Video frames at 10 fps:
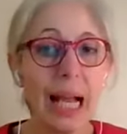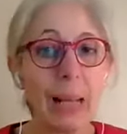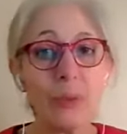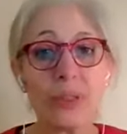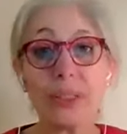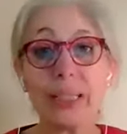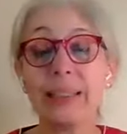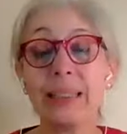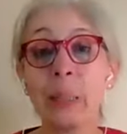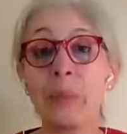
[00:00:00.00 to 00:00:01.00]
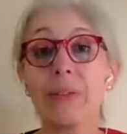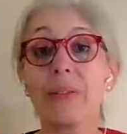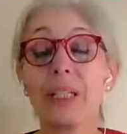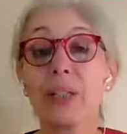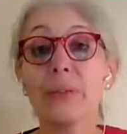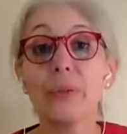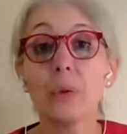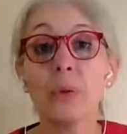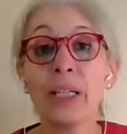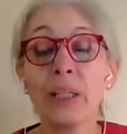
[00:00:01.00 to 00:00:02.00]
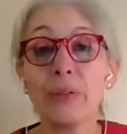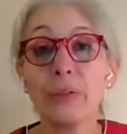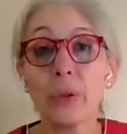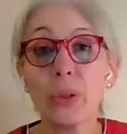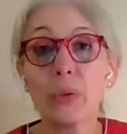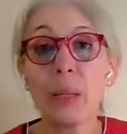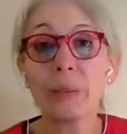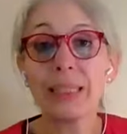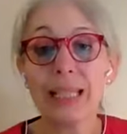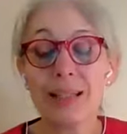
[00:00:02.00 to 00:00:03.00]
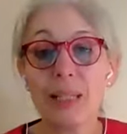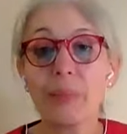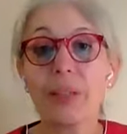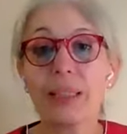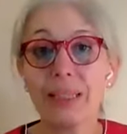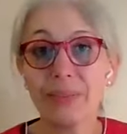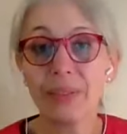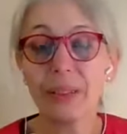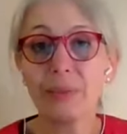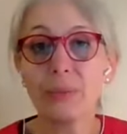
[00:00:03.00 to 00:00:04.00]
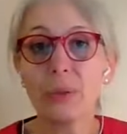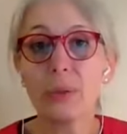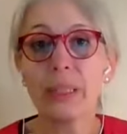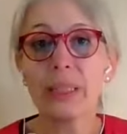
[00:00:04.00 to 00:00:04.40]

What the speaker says: I'm also getting number three and four, and then for you, I'm getting something different for you.